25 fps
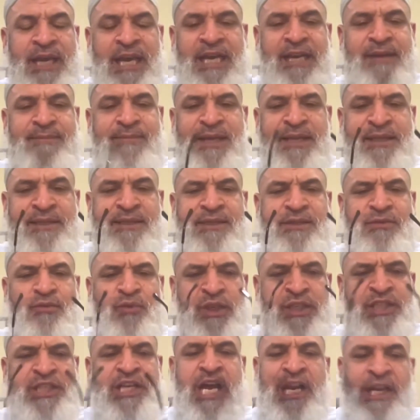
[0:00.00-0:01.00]
Elements
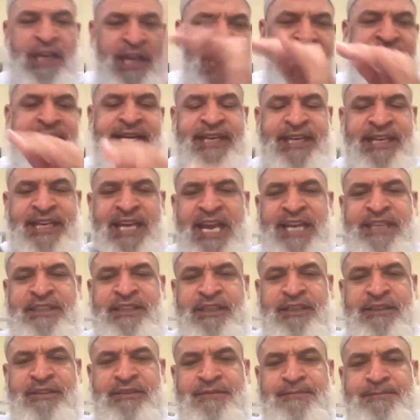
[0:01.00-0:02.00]
which Allah
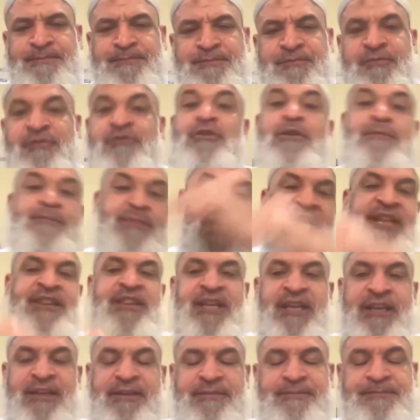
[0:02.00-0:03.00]
created from
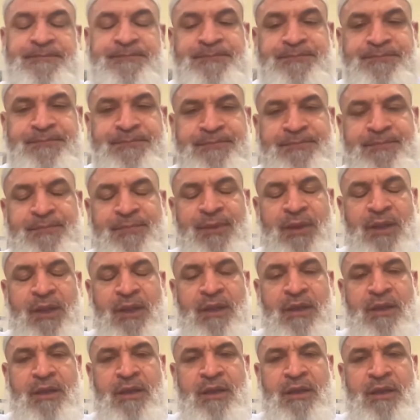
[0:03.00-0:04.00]
nothing.
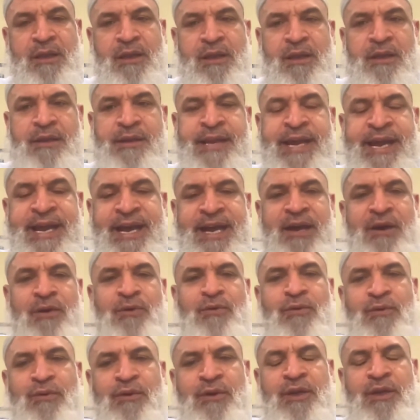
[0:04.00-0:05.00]

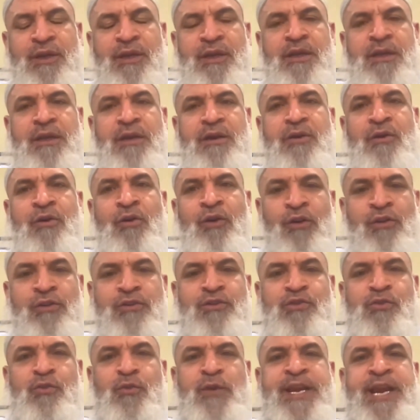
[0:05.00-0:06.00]
Now,
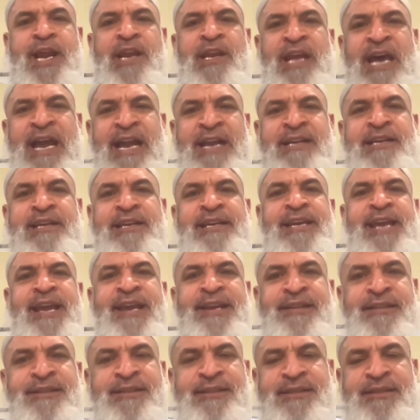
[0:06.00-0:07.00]
also when Allah
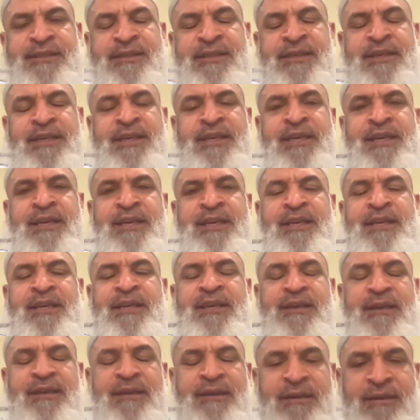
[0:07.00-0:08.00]
creates,
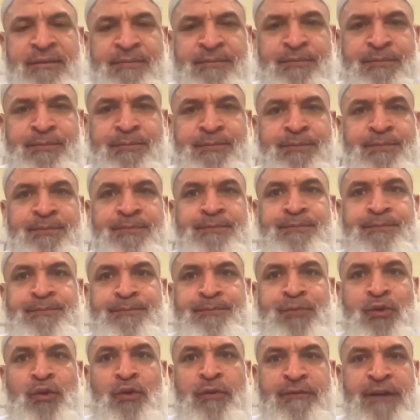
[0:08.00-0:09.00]
He
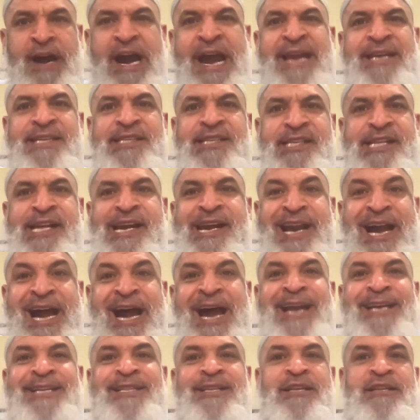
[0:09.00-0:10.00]
provides the
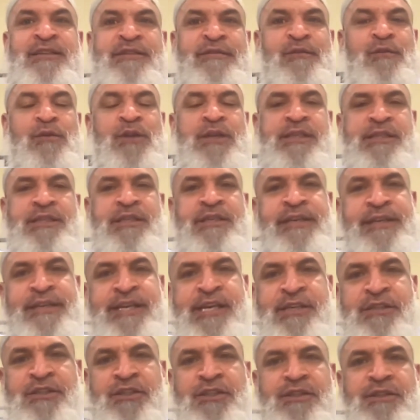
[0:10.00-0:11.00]
guidance for His
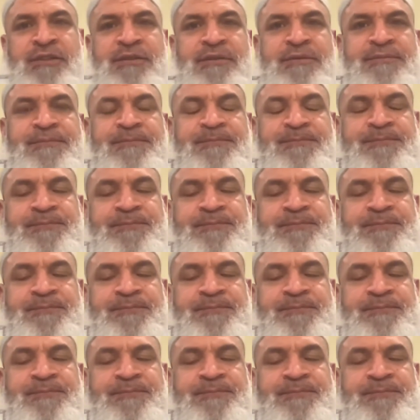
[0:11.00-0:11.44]
creation.